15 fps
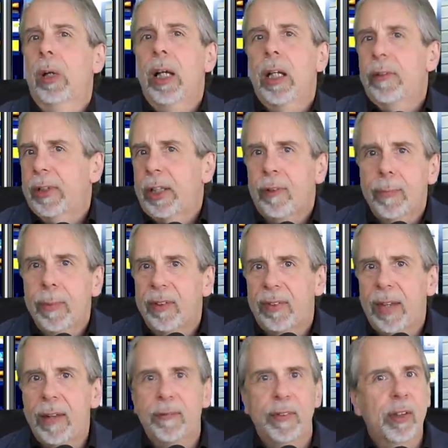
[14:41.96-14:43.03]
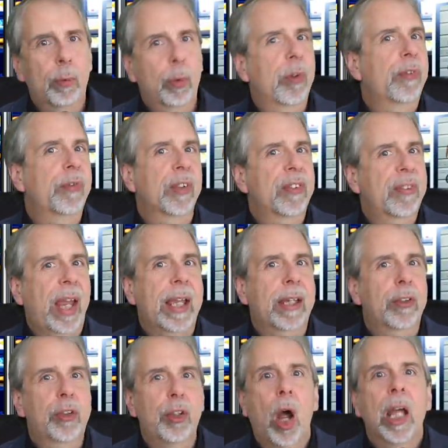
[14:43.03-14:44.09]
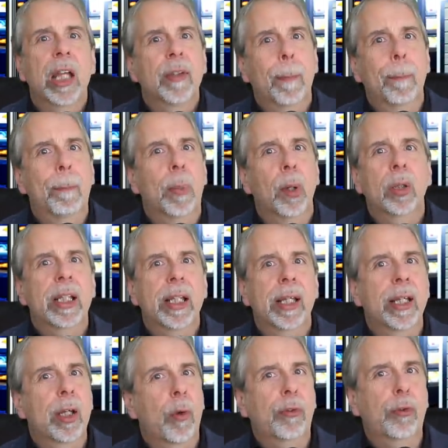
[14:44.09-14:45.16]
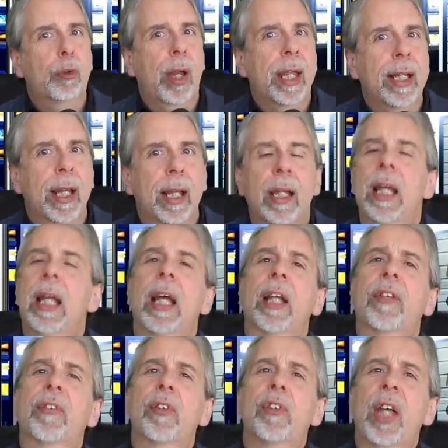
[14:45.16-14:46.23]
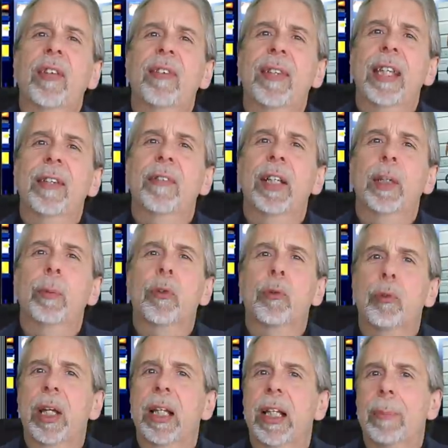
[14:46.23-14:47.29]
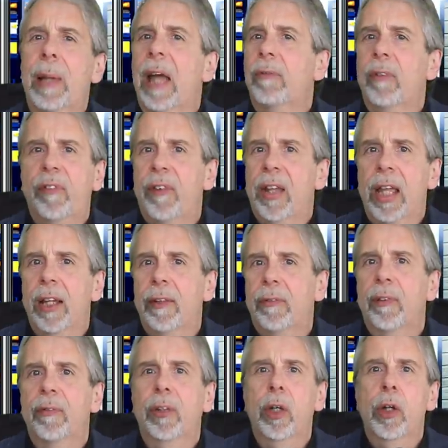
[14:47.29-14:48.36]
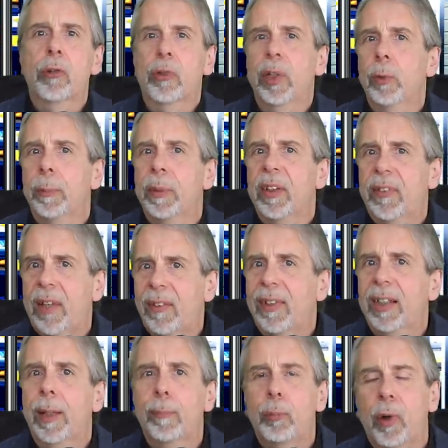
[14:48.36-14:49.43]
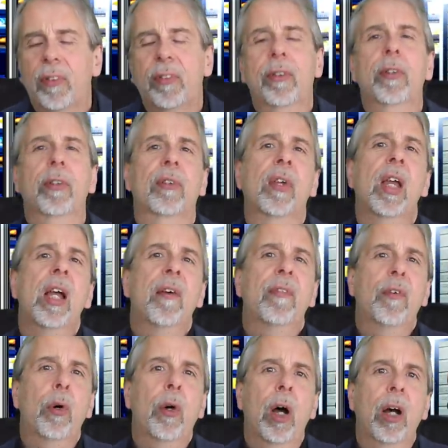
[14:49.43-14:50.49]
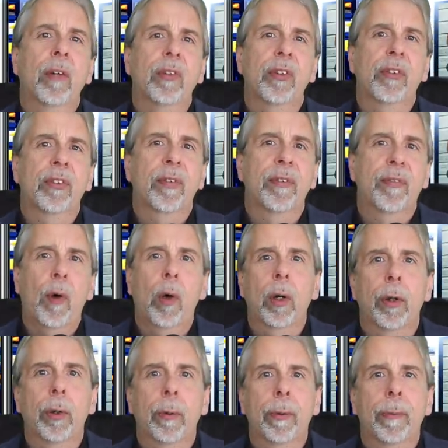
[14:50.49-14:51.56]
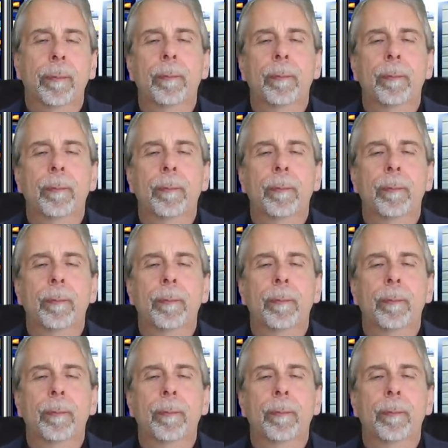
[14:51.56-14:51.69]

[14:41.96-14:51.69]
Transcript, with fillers: Well, the government said this was the tech giant bullying Australia and suggesting that it was really about the fear that the country would be setting a precedent for others to follow.